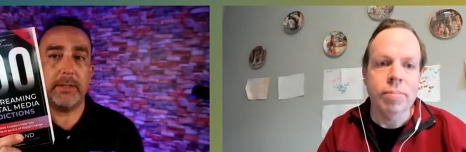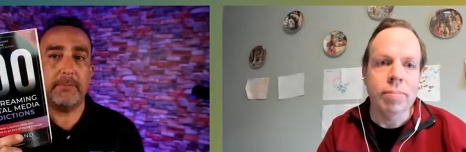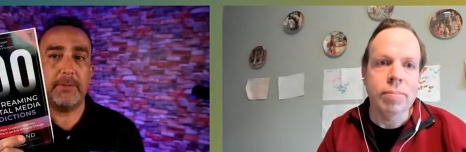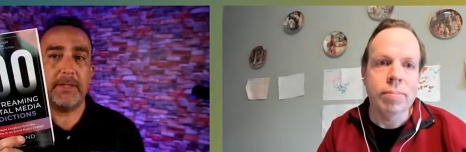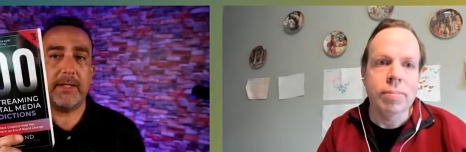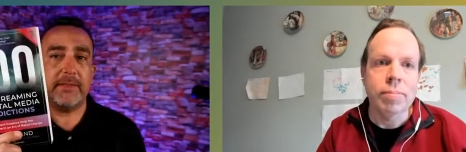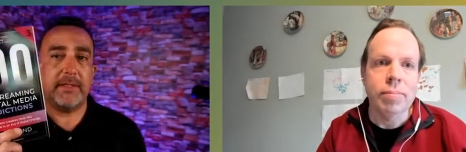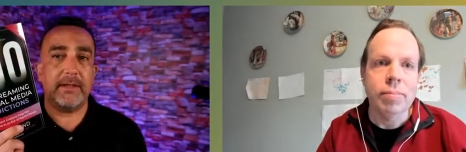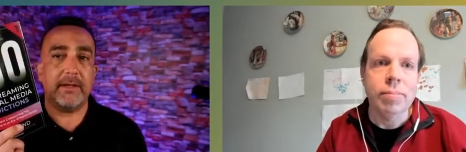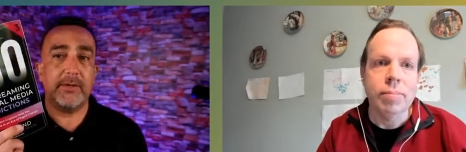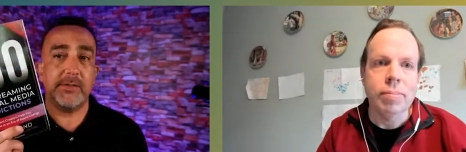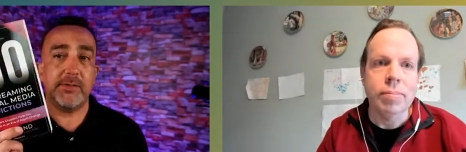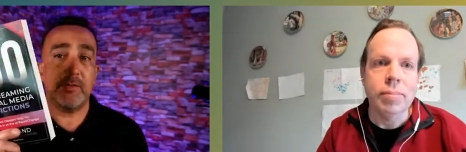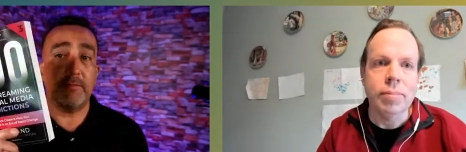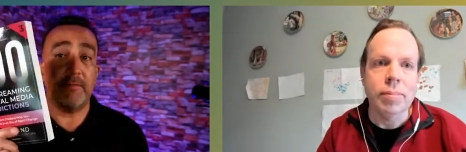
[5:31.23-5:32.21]
Speaker 1: but I think
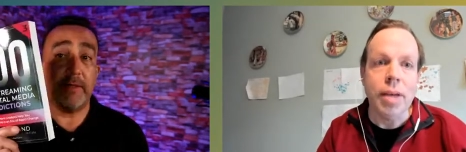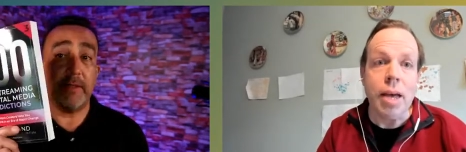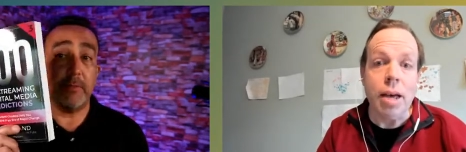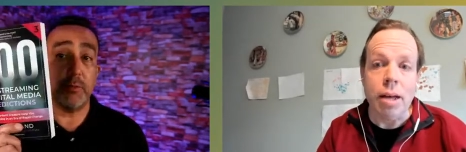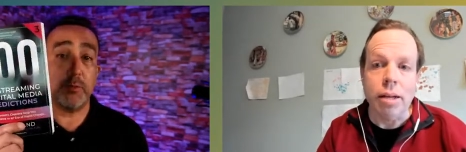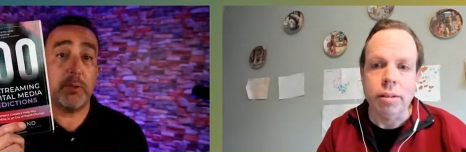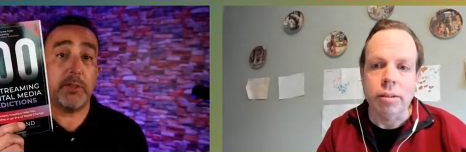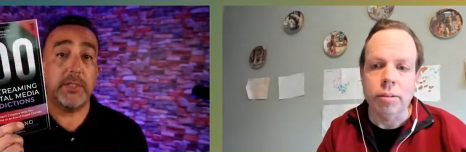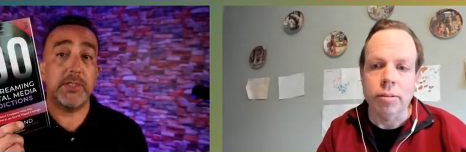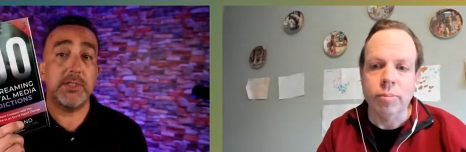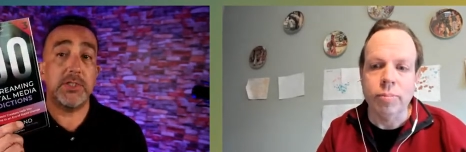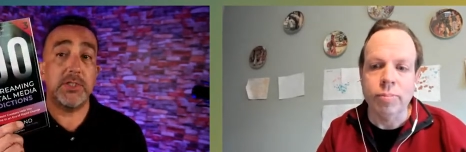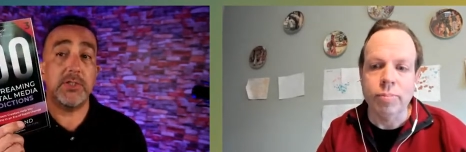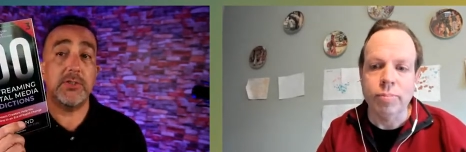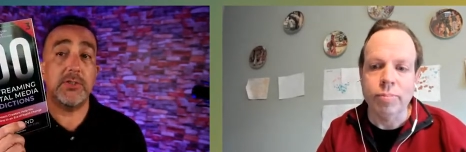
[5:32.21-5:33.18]
also volumes yeah. one and
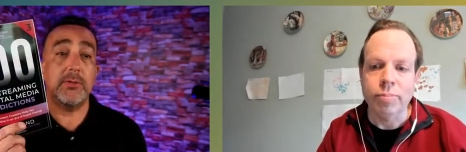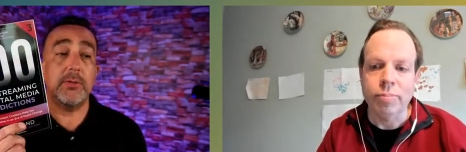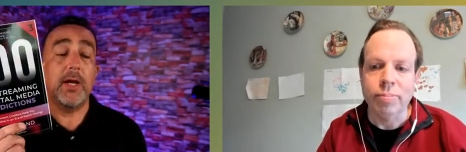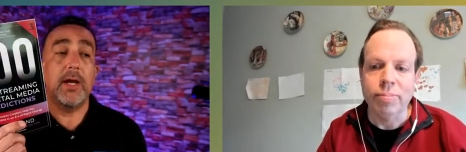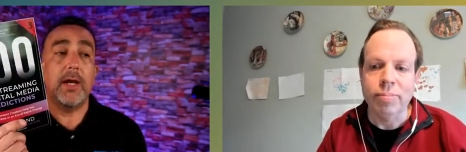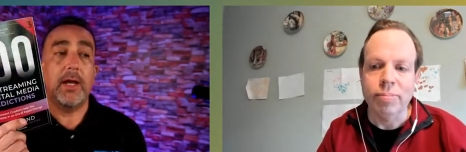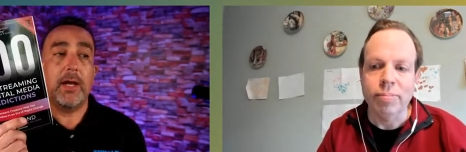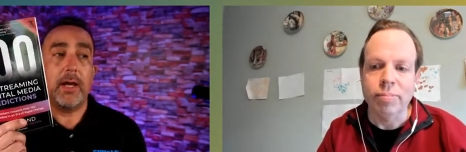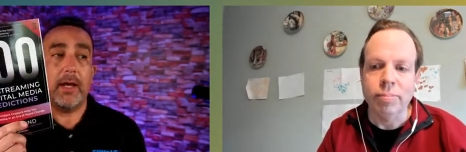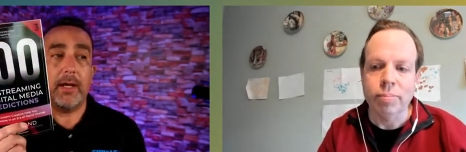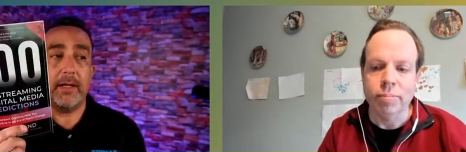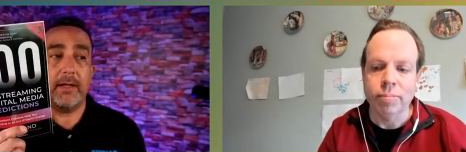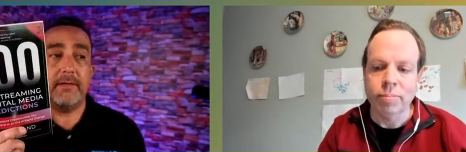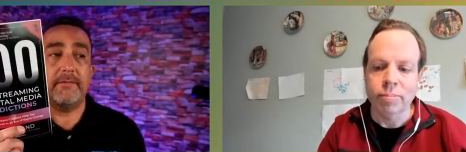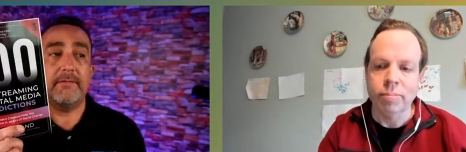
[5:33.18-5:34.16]
two
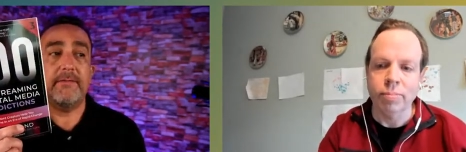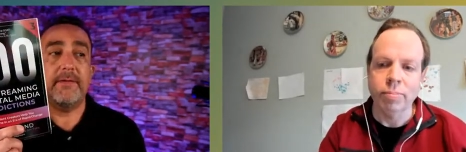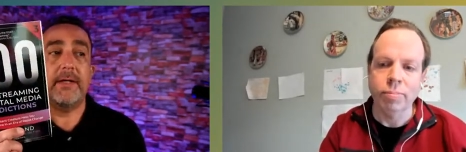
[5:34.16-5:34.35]
of